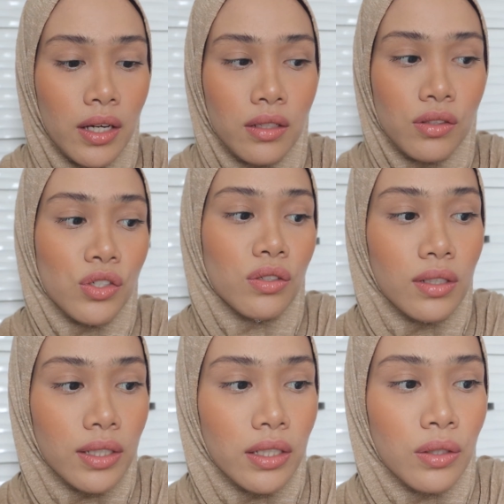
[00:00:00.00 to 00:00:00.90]
and
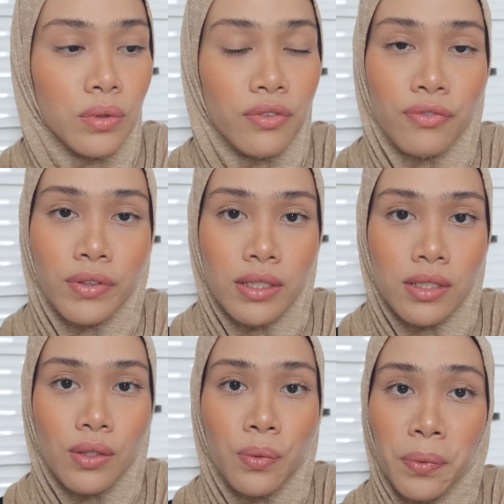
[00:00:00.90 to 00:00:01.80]
surely it will
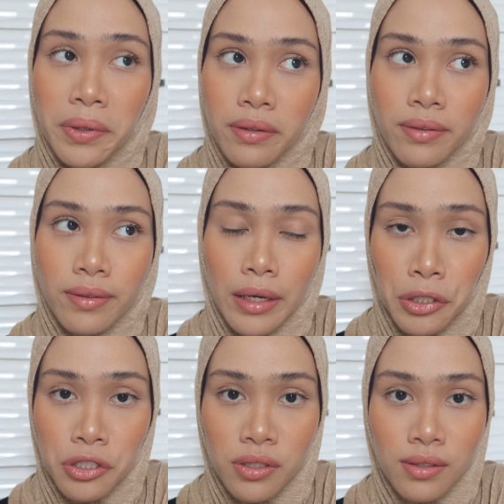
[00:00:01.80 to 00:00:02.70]
fit with
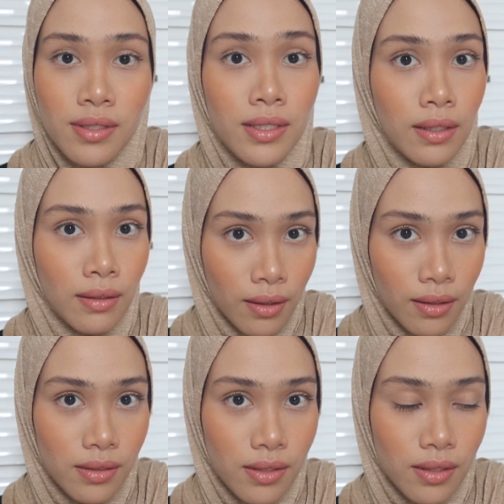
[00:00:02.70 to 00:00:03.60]
Asian skin
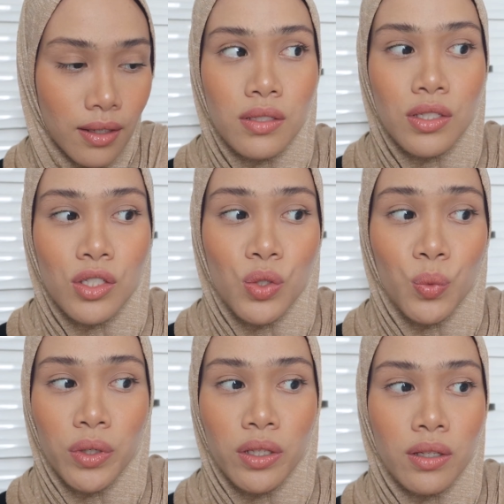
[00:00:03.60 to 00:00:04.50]
colors since
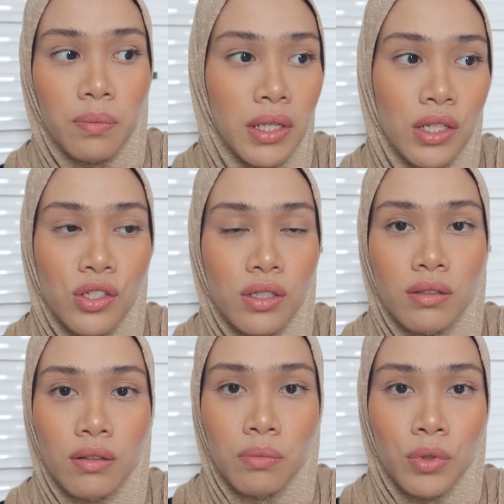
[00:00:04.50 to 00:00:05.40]
we Malaysian
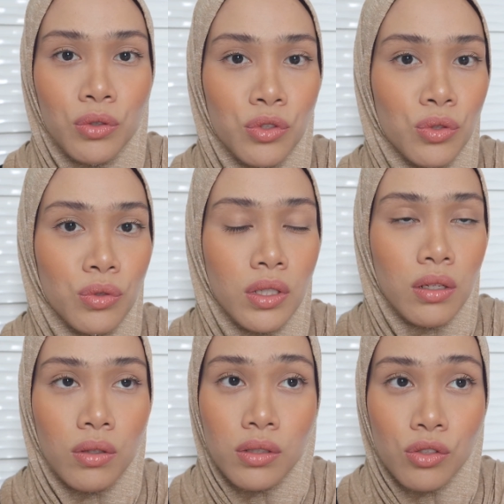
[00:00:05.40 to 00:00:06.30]
are more to
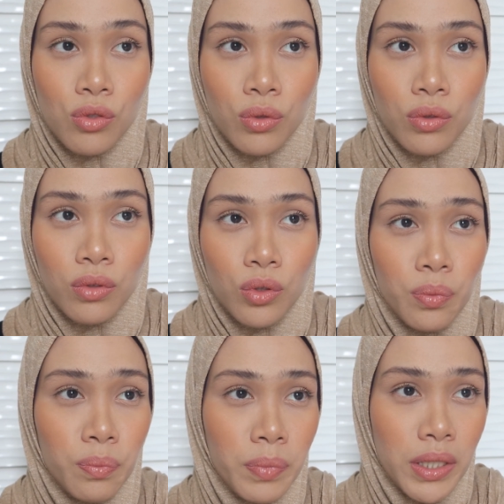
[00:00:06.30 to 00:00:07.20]
yellow undertone, not
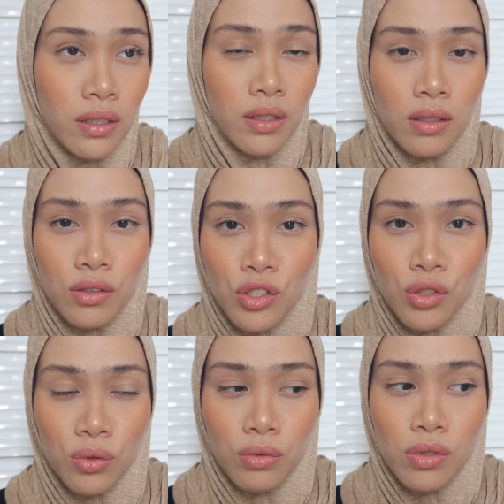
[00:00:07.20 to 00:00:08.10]
pink
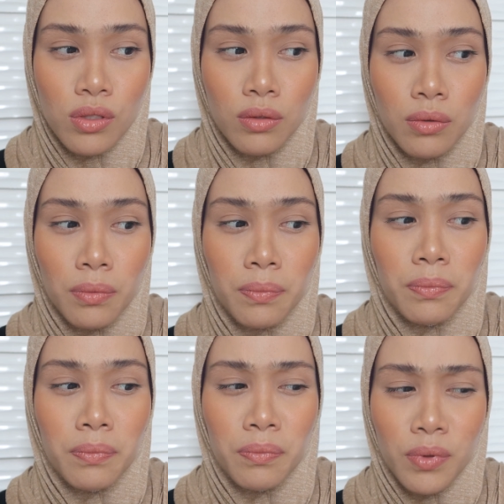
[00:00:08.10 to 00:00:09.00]
undertone, so
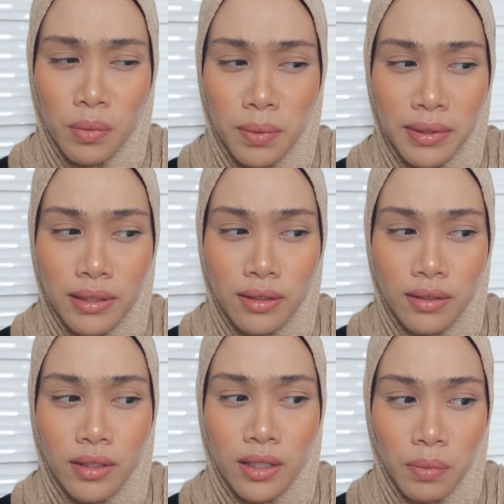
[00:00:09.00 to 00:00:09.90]
probably
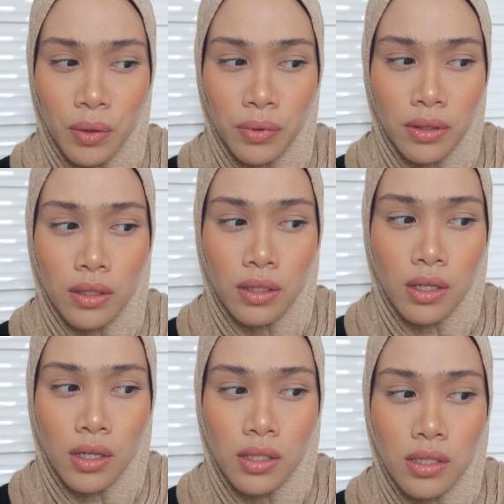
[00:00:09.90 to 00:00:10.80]
they come up with
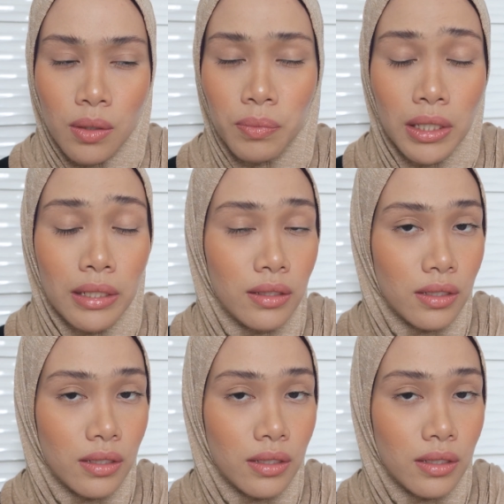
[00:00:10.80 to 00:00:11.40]
something like